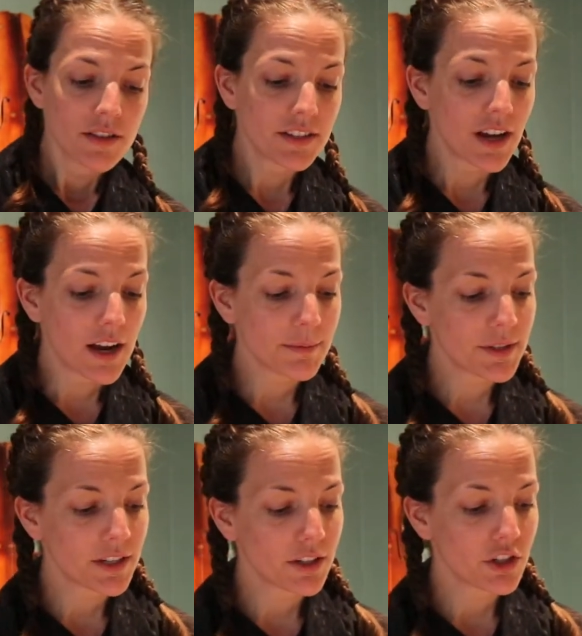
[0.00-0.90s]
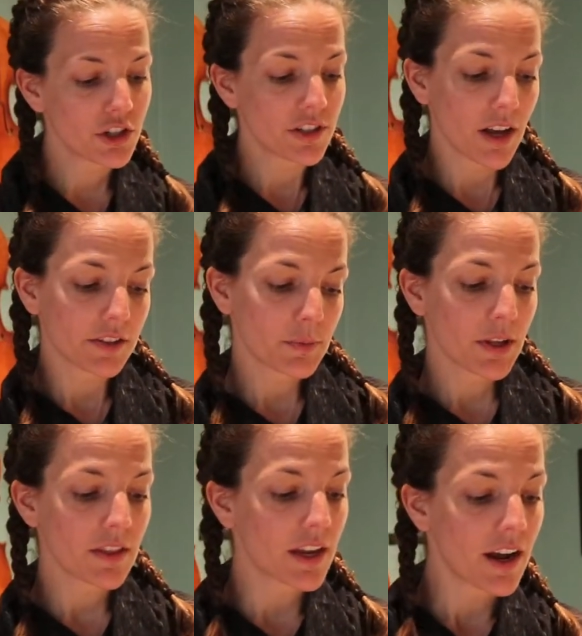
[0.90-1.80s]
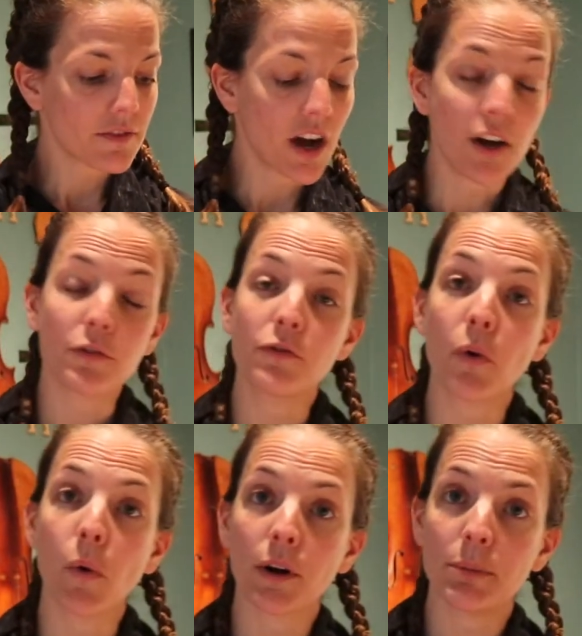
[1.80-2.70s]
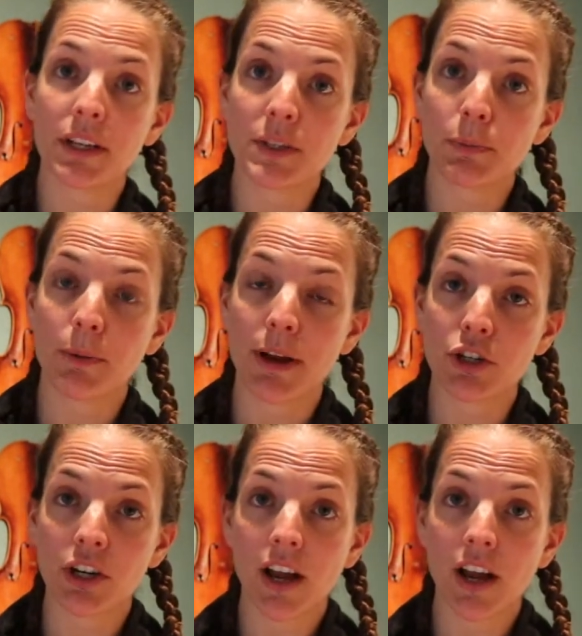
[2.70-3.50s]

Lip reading: The time signature tells me that I've got 4 beats per measure